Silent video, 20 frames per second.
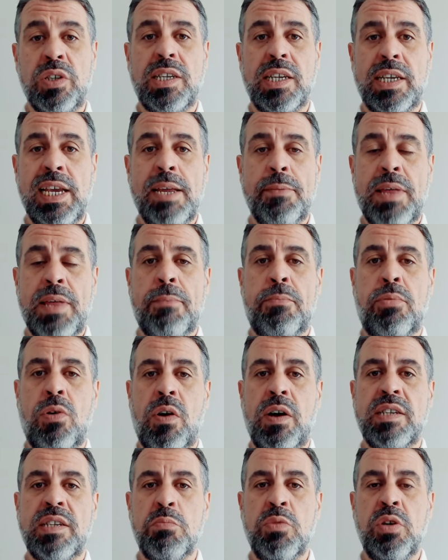to keep that
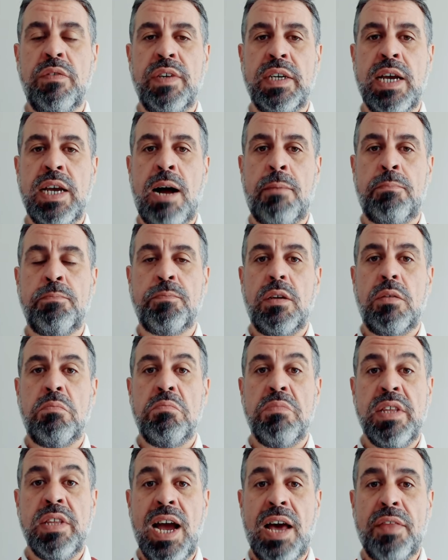price moving up.
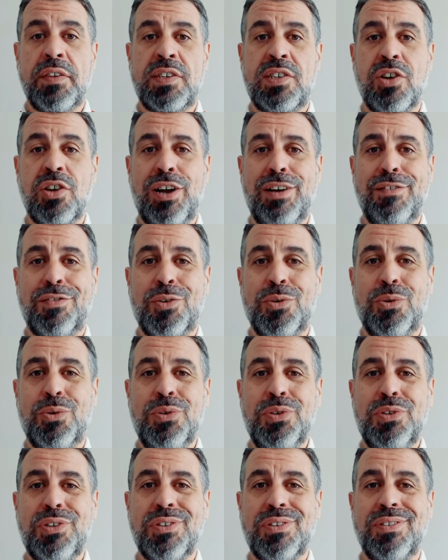The other side, of
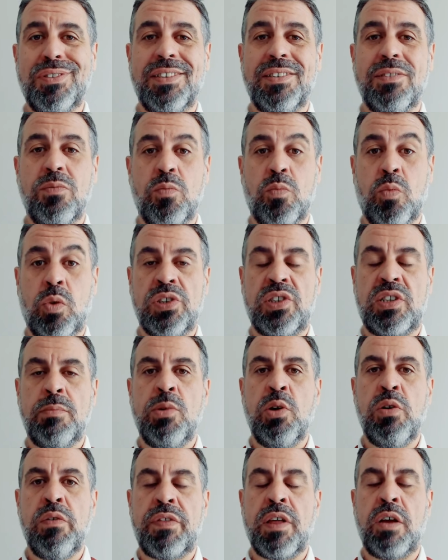course, wants to
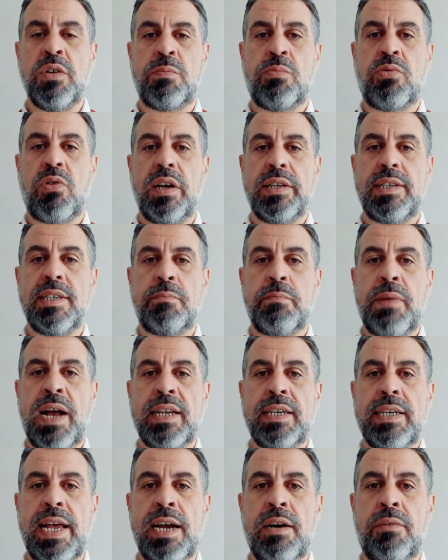move those prices
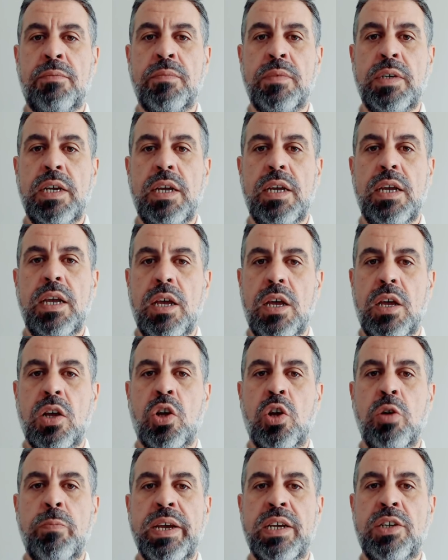back down.
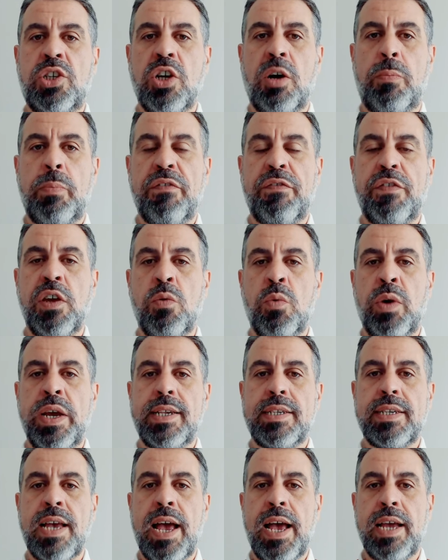Could be a choppy few
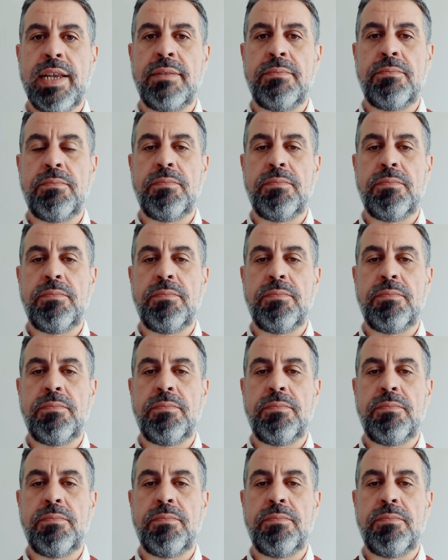weeks ahead.